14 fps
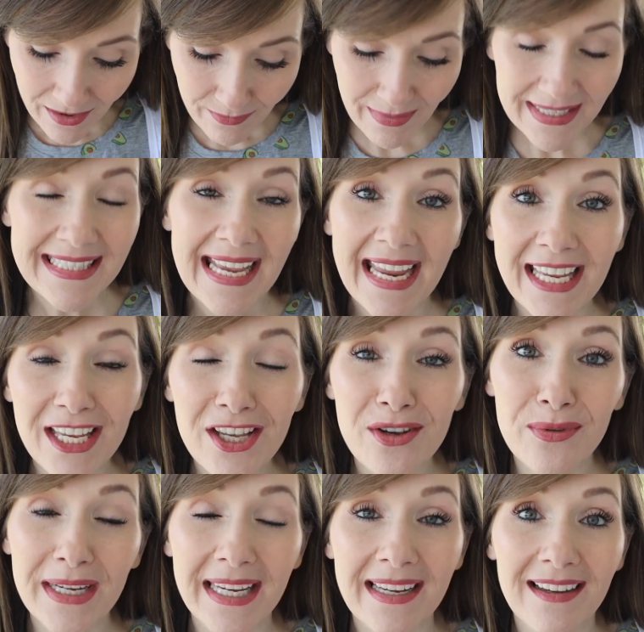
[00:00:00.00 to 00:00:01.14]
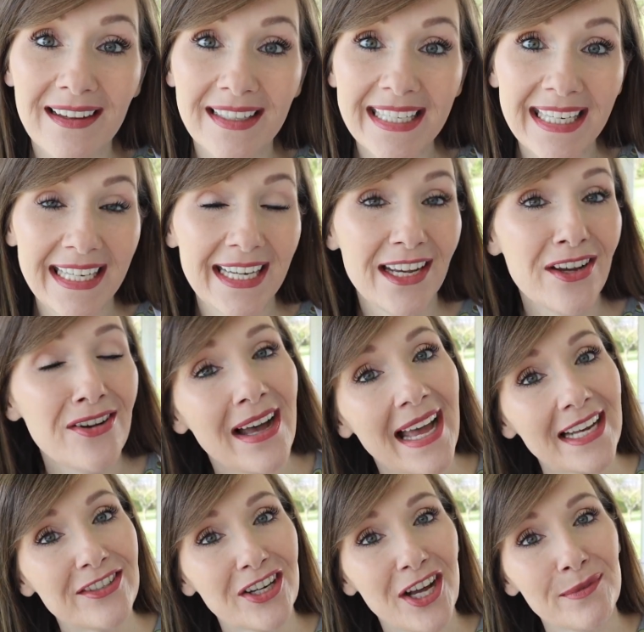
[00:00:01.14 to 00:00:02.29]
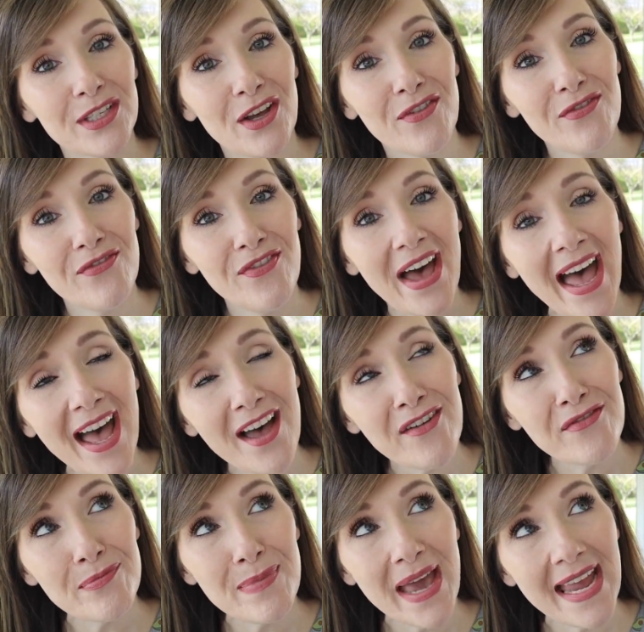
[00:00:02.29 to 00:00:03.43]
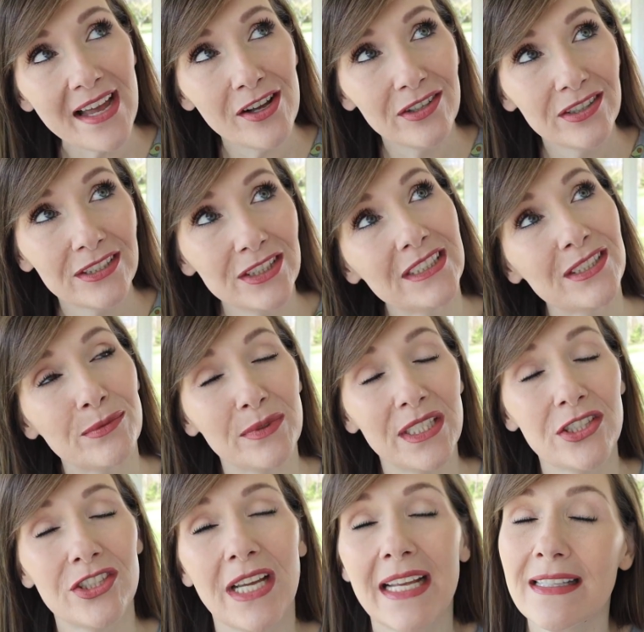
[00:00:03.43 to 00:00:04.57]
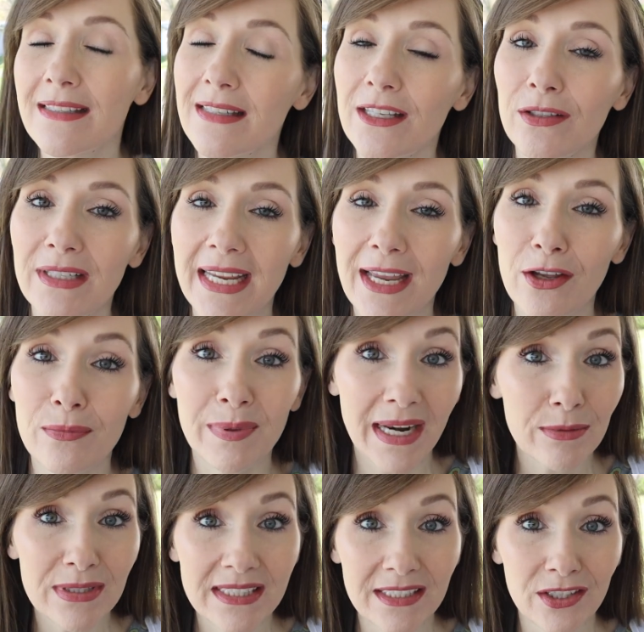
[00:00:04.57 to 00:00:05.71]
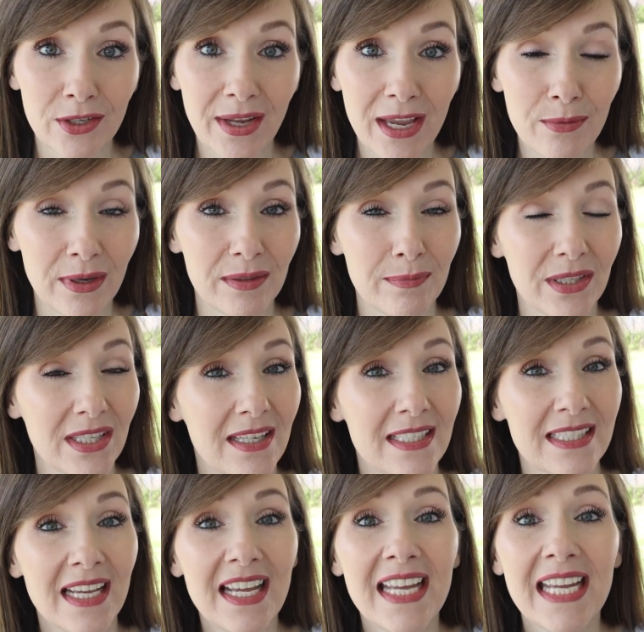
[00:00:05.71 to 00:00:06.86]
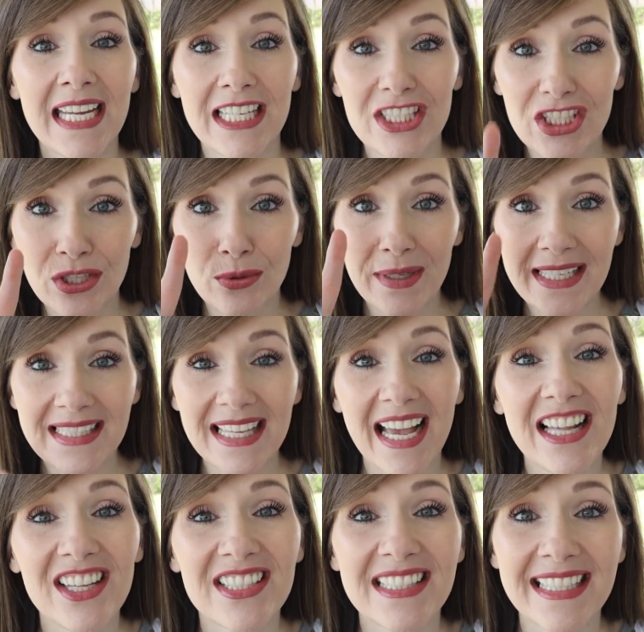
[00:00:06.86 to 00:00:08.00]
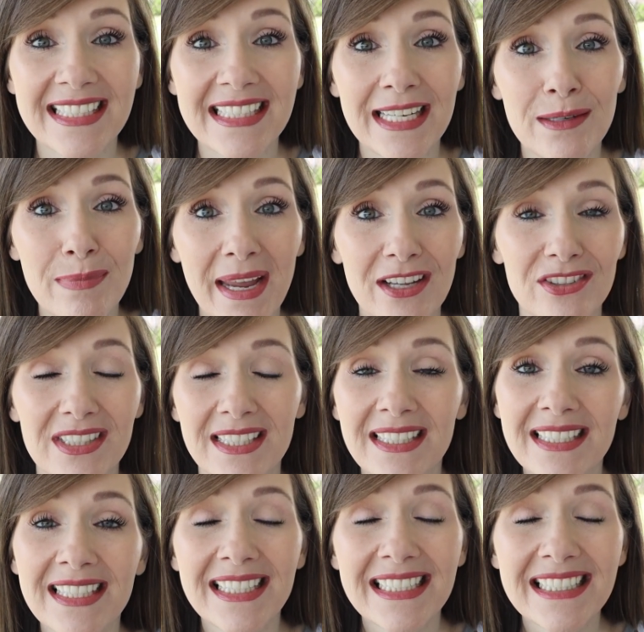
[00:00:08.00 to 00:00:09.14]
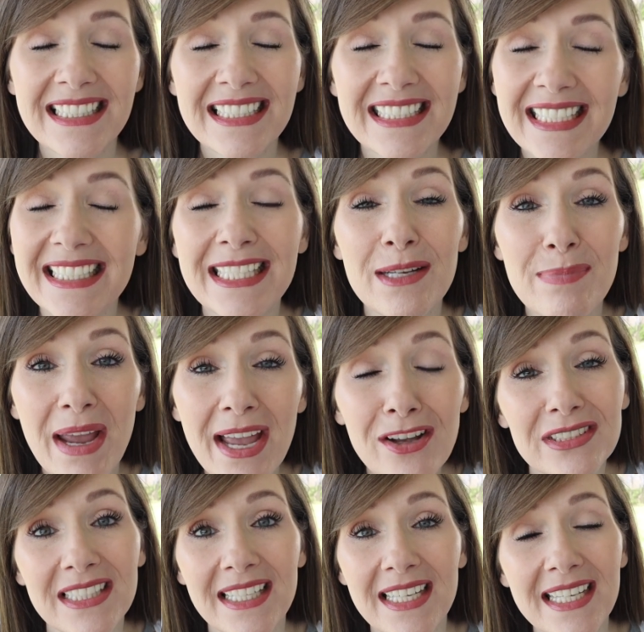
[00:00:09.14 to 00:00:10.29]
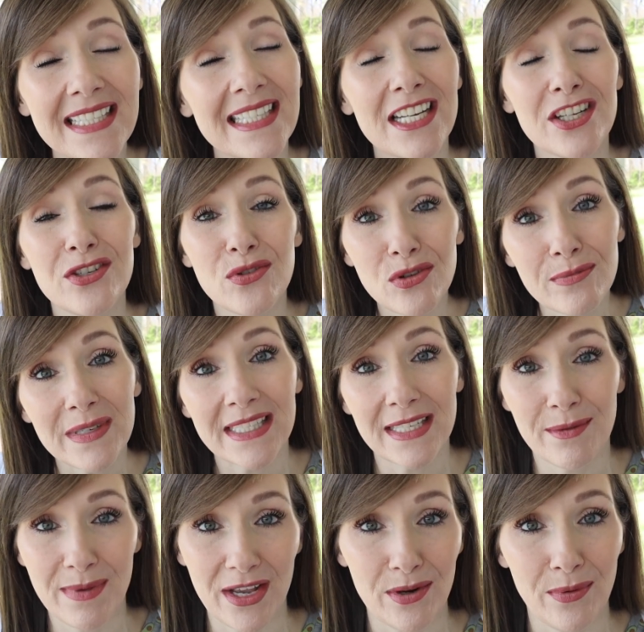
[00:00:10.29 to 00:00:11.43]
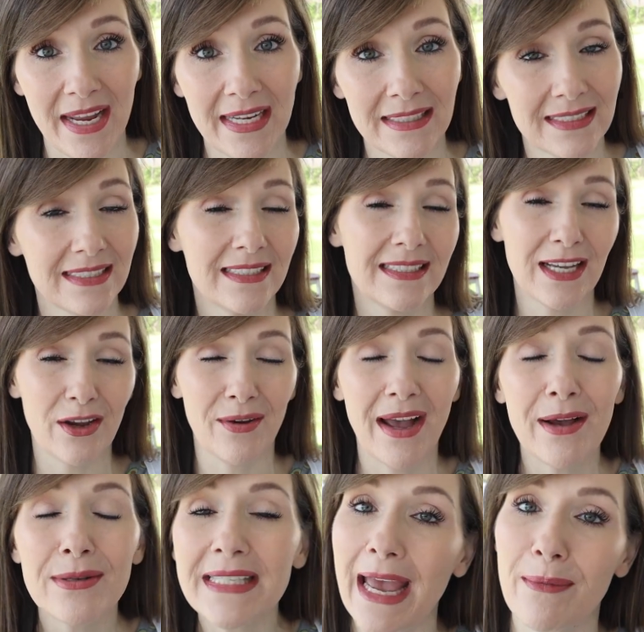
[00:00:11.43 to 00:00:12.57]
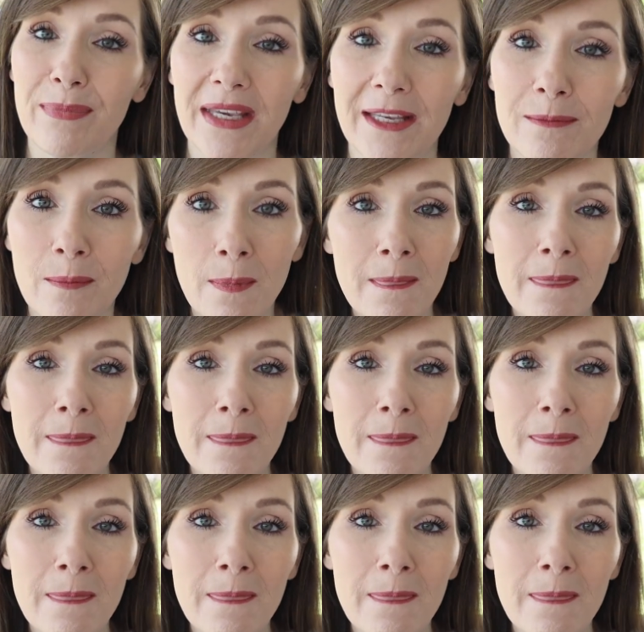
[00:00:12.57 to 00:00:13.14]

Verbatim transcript: My second week on keto, I dropped five pounds, which had slowed down, but I was still okay with because in two weeks, I lost 16 pounds. 16 pounds is an enormous amount of weight. So I was happy.